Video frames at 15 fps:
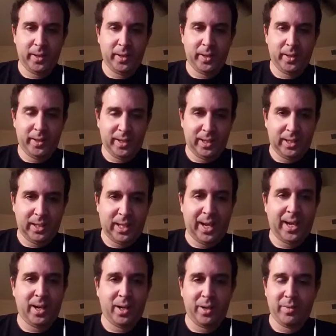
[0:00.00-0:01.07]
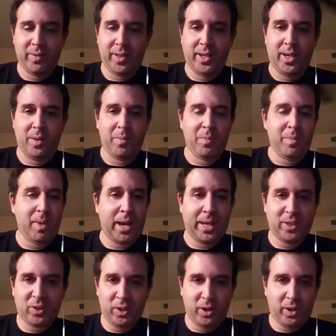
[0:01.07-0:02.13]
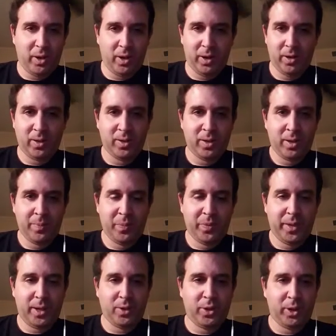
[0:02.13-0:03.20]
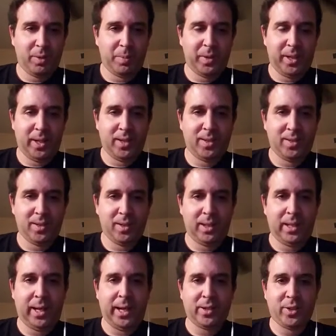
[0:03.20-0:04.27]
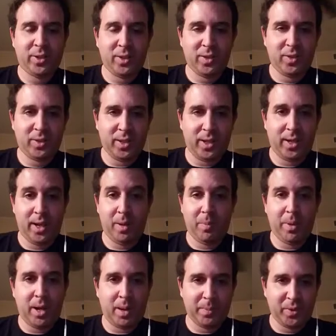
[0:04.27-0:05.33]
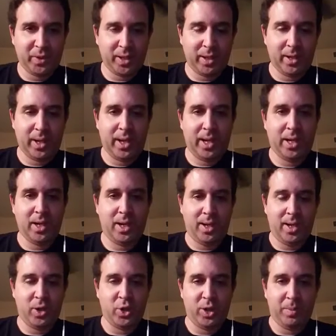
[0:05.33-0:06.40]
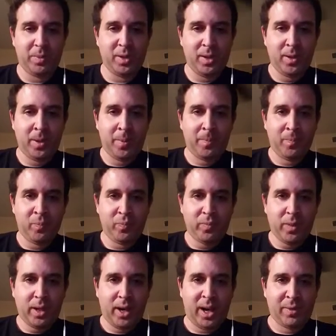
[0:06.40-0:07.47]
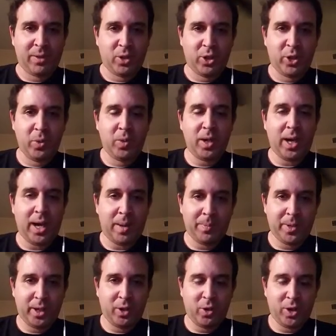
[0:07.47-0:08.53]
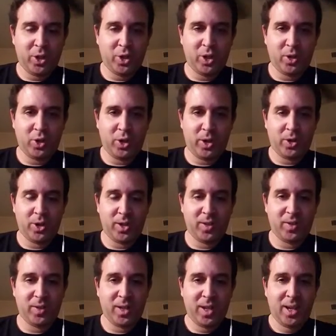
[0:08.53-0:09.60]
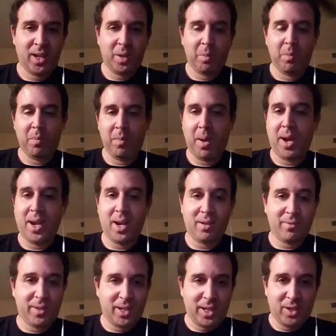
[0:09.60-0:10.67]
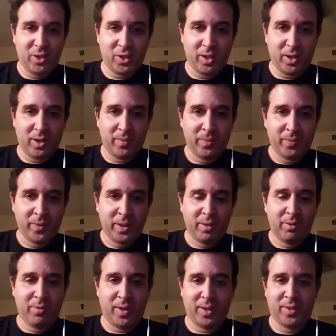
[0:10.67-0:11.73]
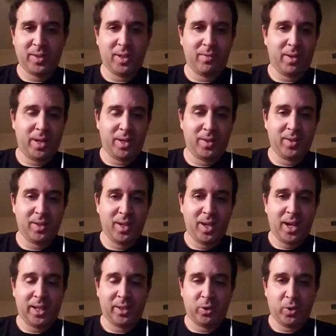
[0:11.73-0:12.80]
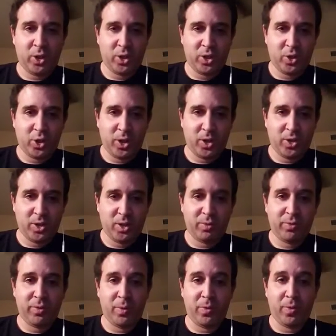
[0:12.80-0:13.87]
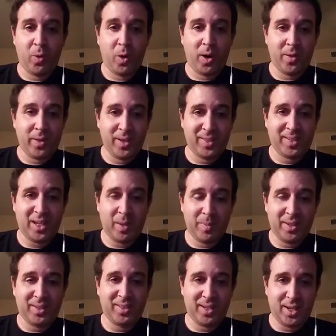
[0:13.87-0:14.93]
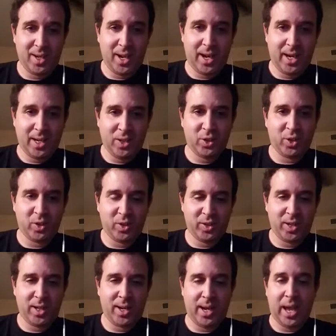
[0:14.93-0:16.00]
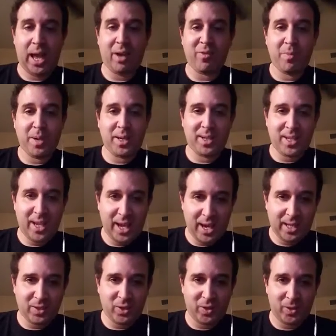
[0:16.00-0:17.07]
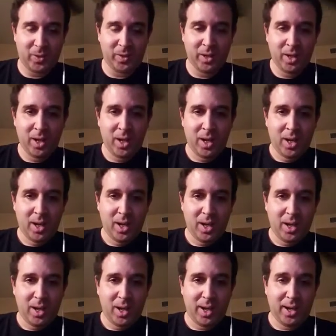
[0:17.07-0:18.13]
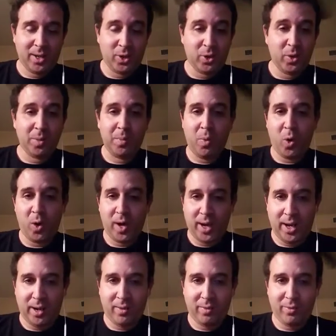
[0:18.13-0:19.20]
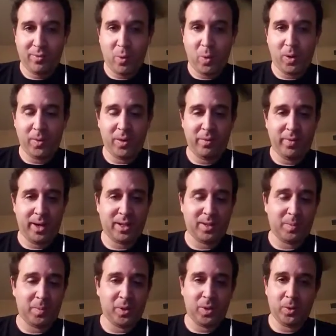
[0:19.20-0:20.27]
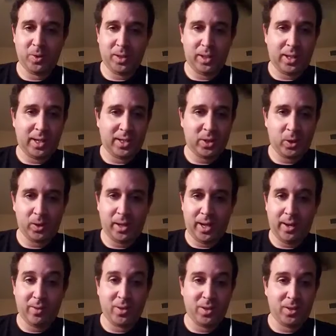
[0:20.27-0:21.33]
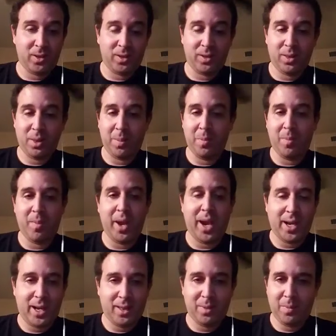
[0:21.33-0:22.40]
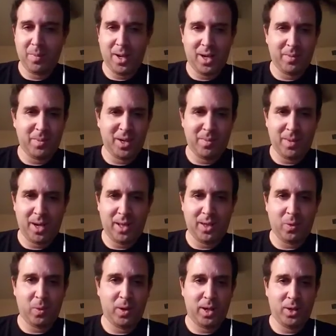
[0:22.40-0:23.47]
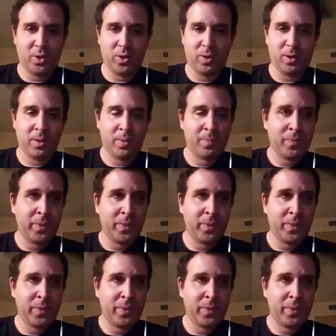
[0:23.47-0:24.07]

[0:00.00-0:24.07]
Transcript: Well, in light of the massacres that took place last Sunday, Palm Sunday, in Egypt, at the two Coptic Christian churches, many of the Easter festivities at the Christian churches for this coming Sunday, Easter Sunday, have been canceled uh, due to mourning for the victims, those that lost their lives, and the many, the many, many, many that were injured